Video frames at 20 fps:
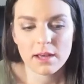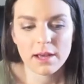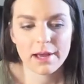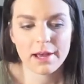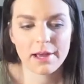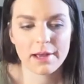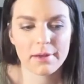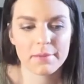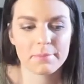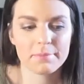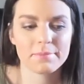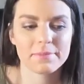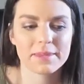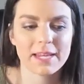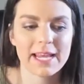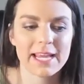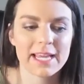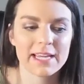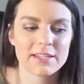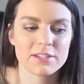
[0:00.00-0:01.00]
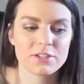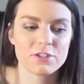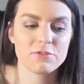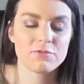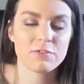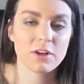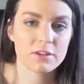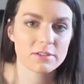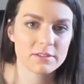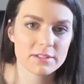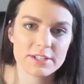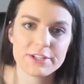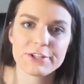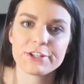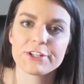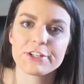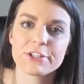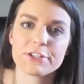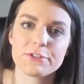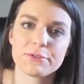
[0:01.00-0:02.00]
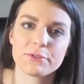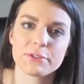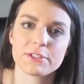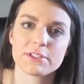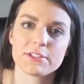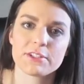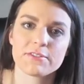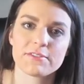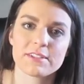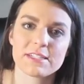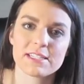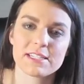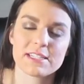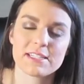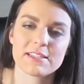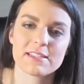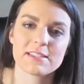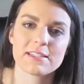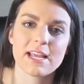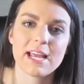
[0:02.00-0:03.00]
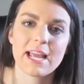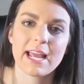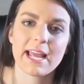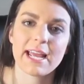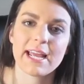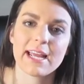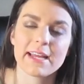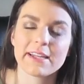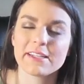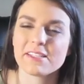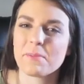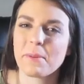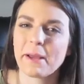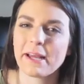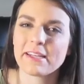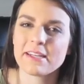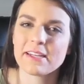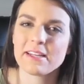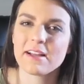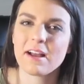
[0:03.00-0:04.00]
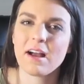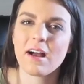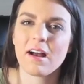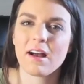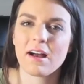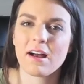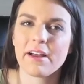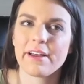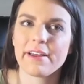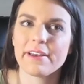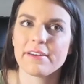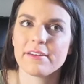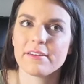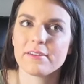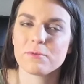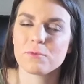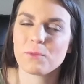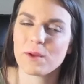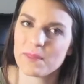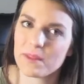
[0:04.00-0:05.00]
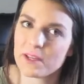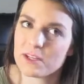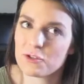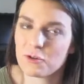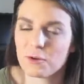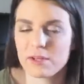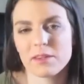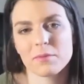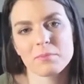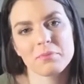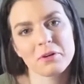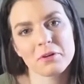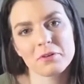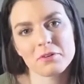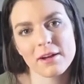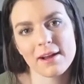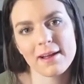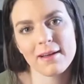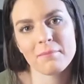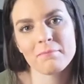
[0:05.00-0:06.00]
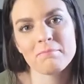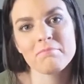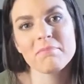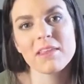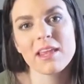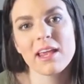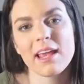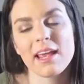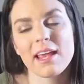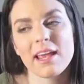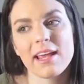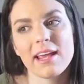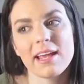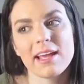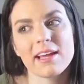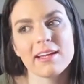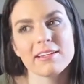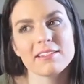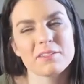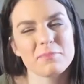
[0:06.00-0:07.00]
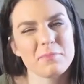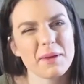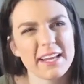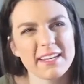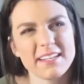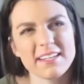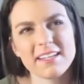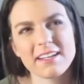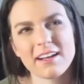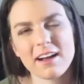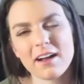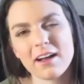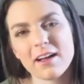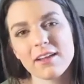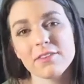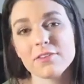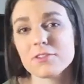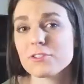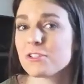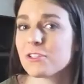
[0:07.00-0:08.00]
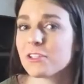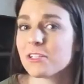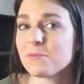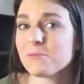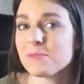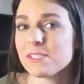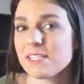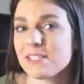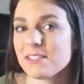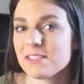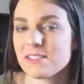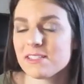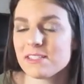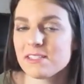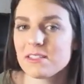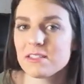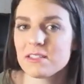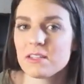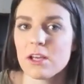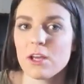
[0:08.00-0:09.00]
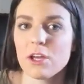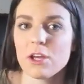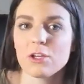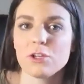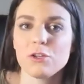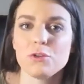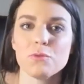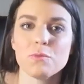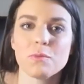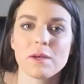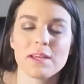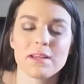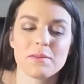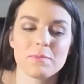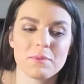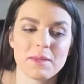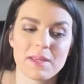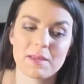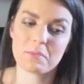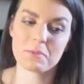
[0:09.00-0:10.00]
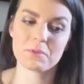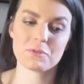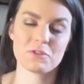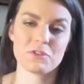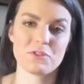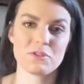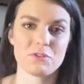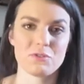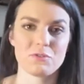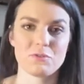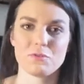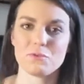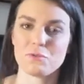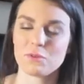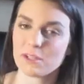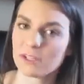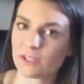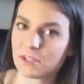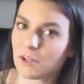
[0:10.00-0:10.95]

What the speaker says: And you volunteer your doula services, and depending on when they join the program and depending on their circumstances, you might be able to,